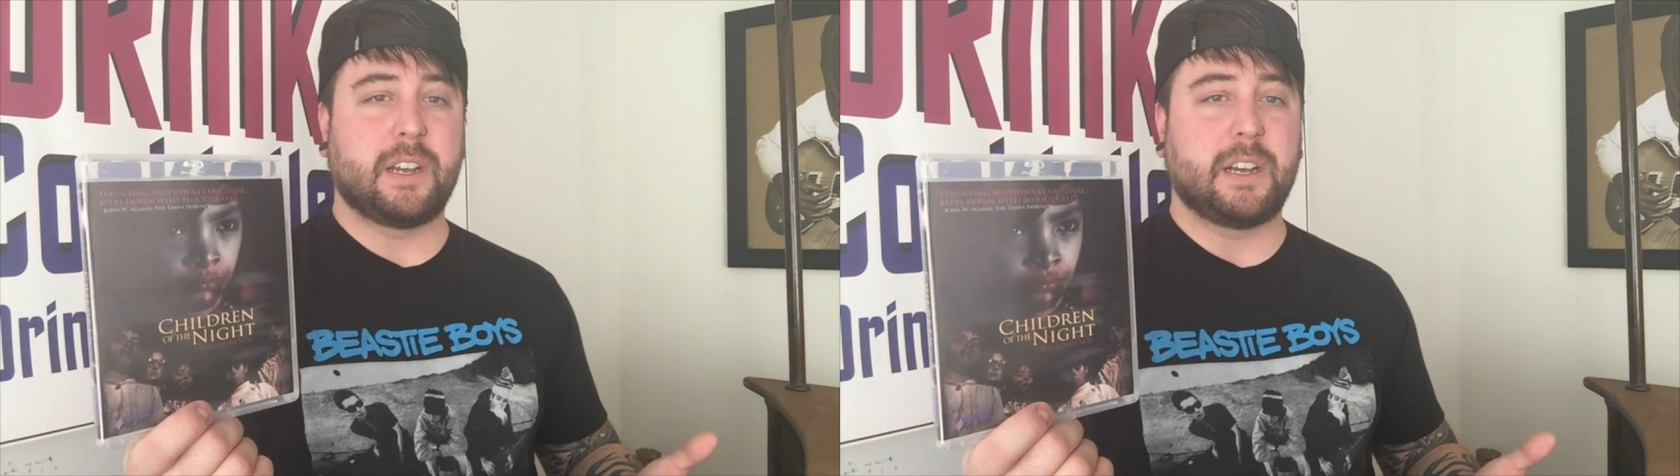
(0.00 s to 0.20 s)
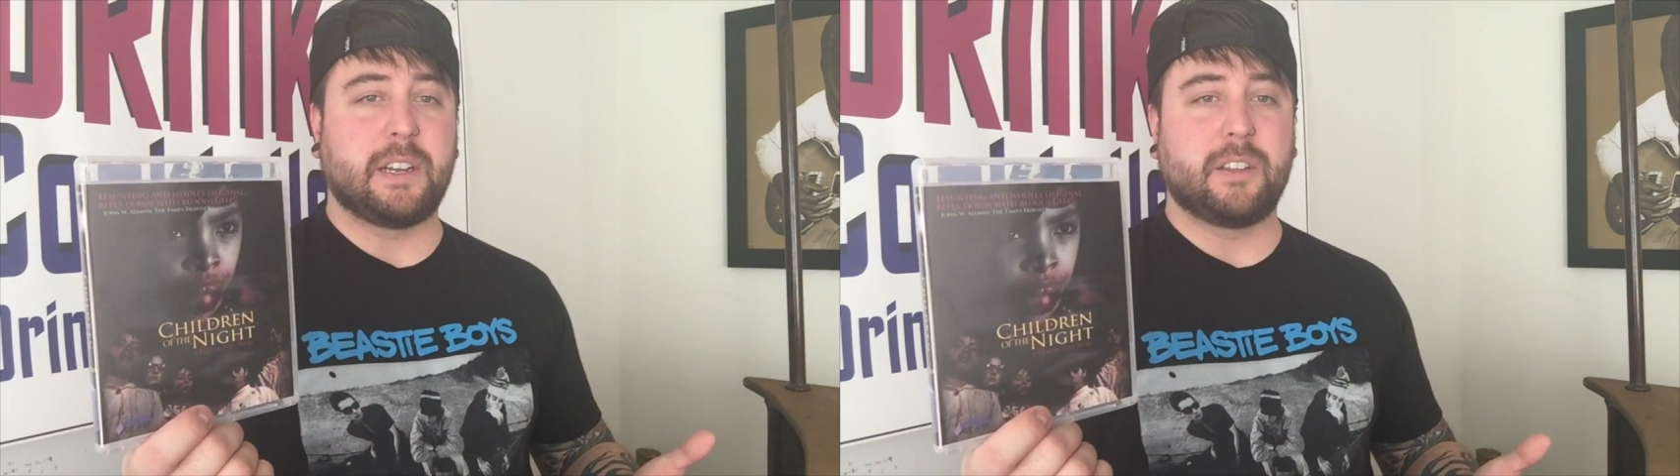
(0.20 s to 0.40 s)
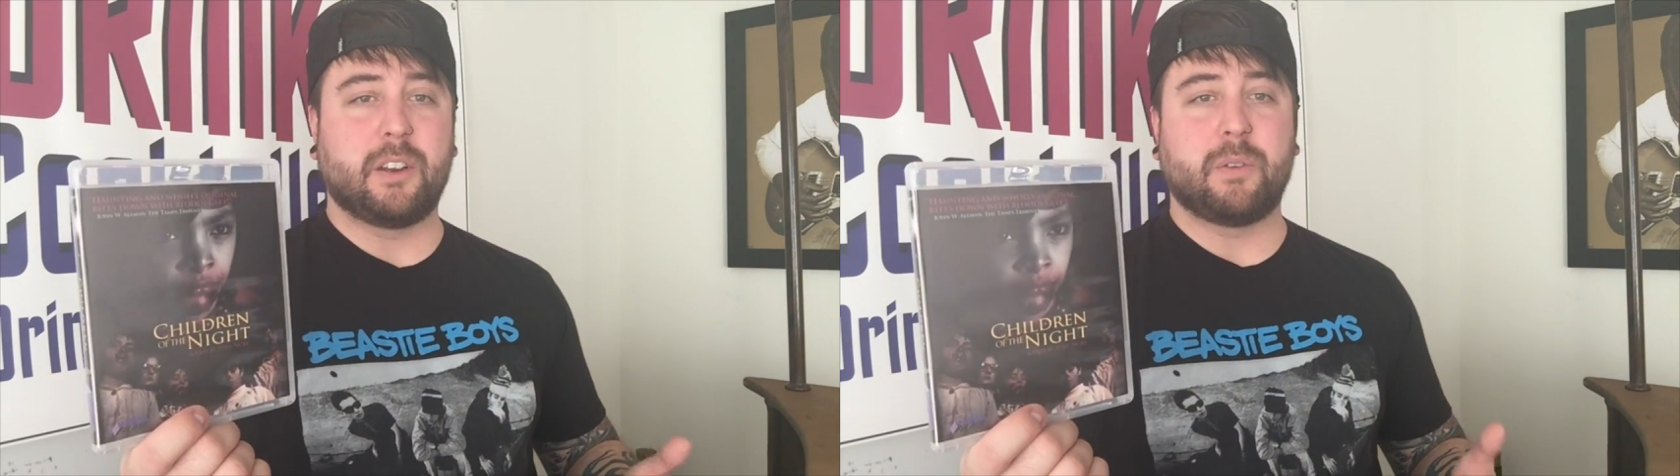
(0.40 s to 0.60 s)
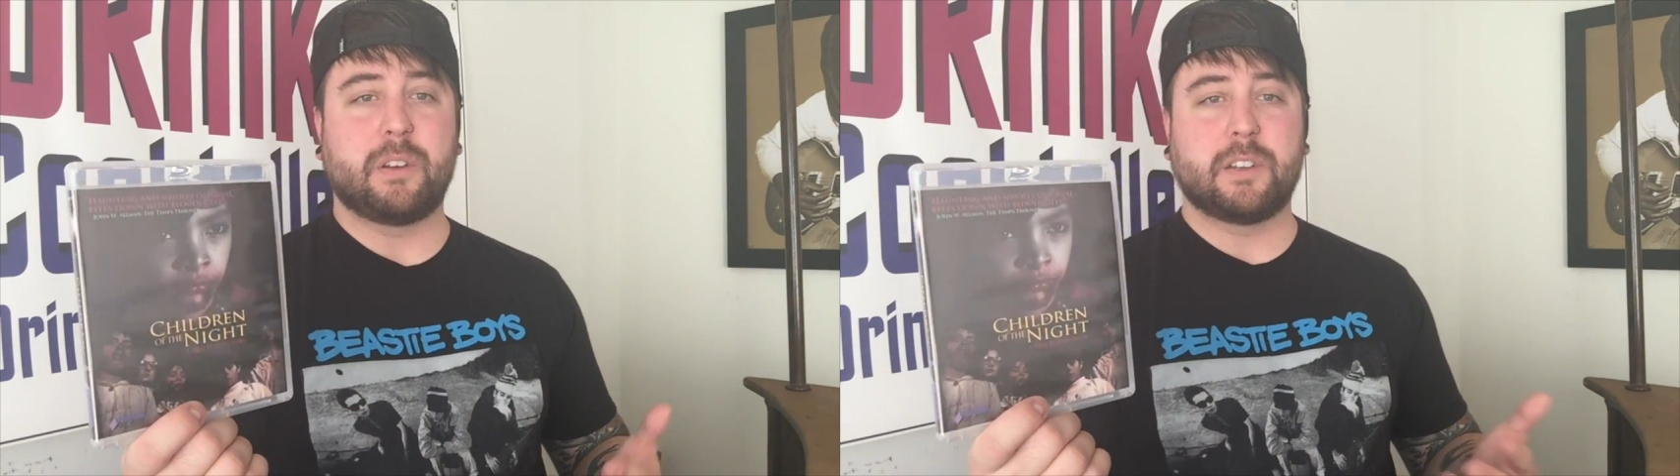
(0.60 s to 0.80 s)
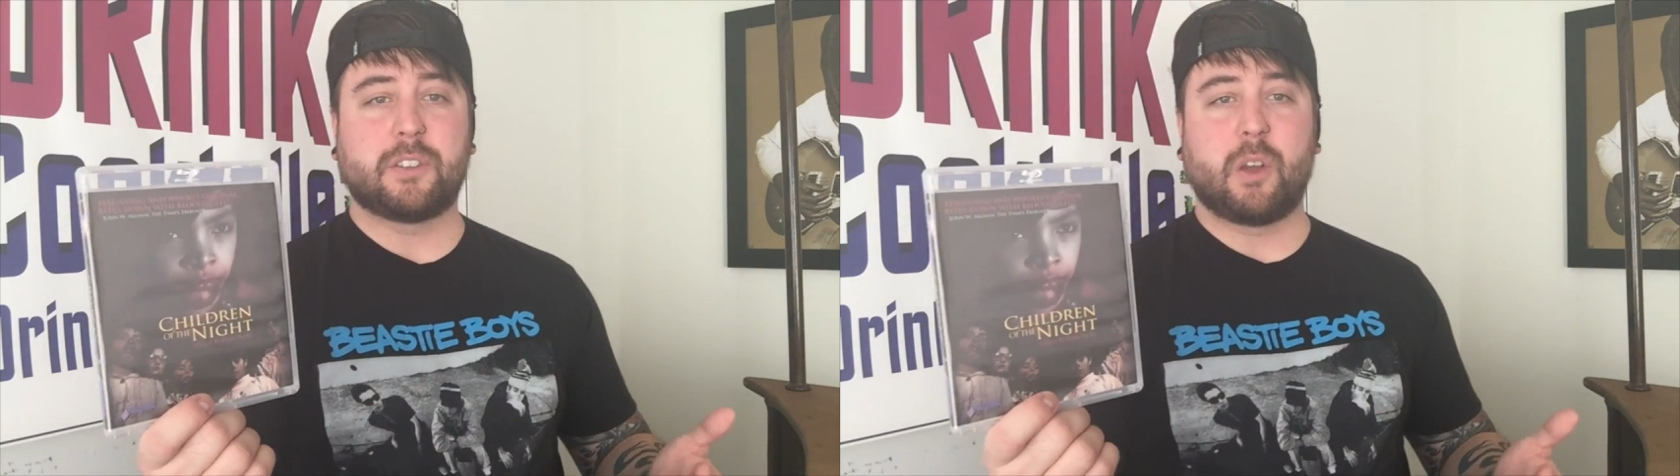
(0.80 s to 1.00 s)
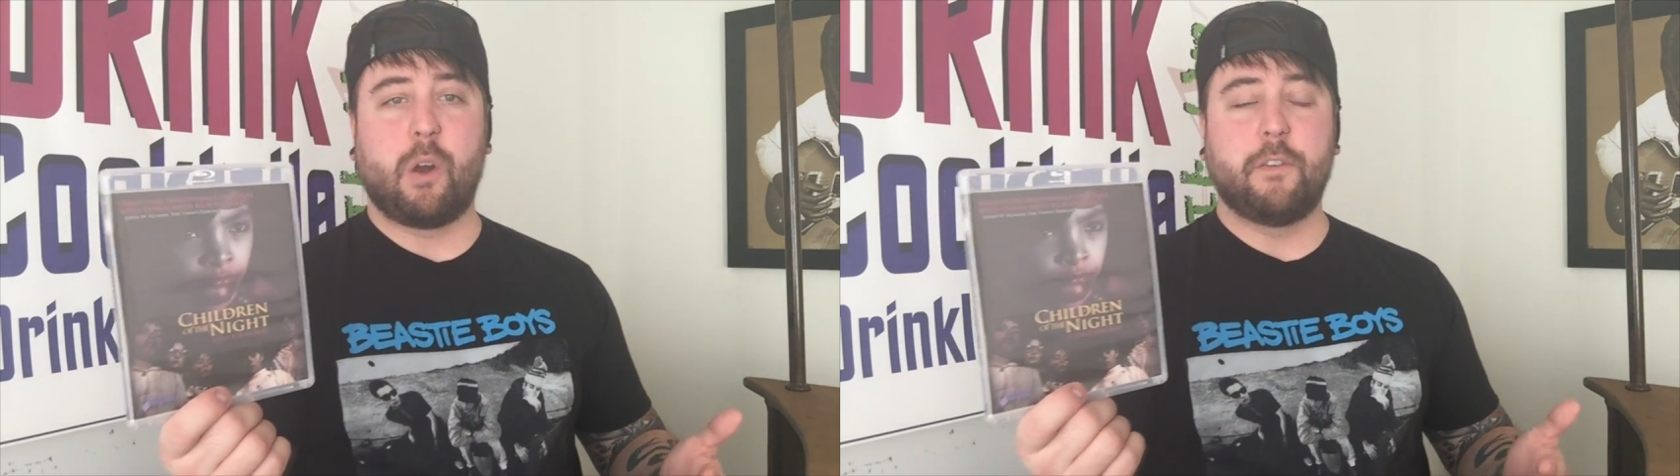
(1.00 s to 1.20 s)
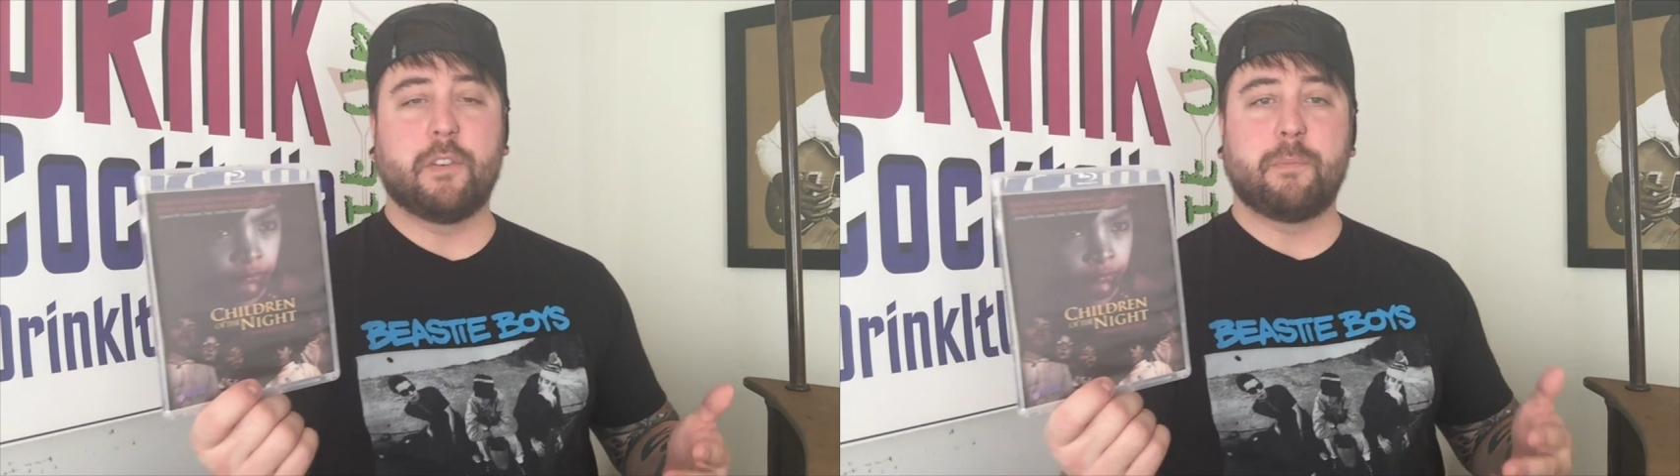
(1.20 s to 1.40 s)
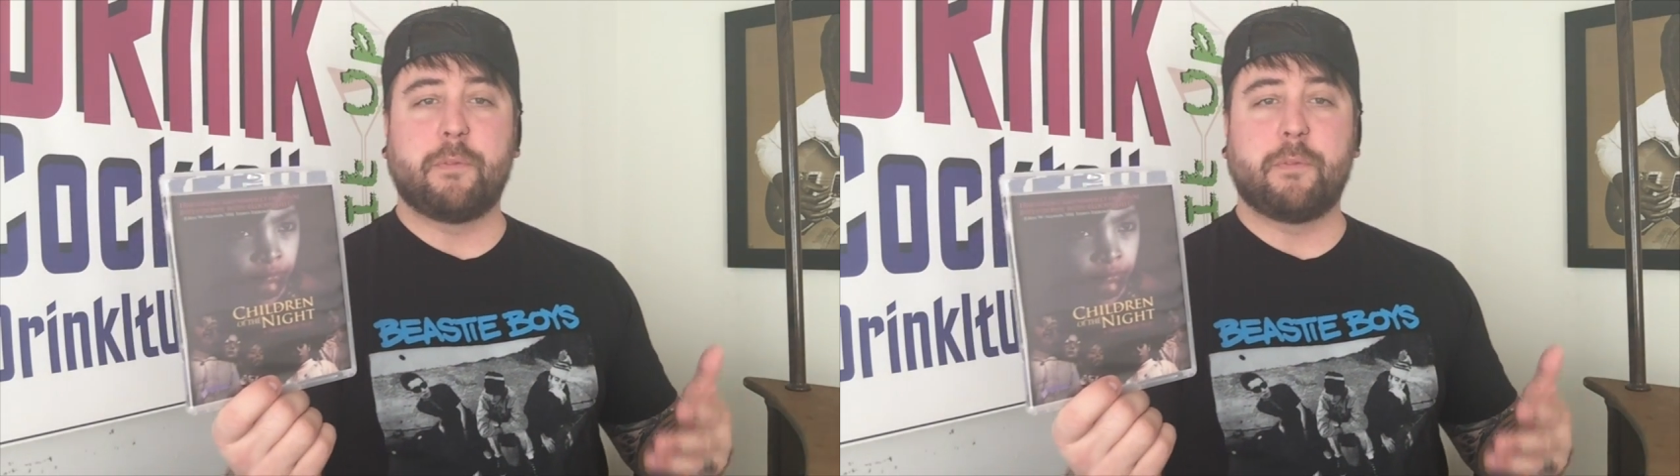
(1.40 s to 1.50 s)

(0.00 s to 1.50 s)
and does go over.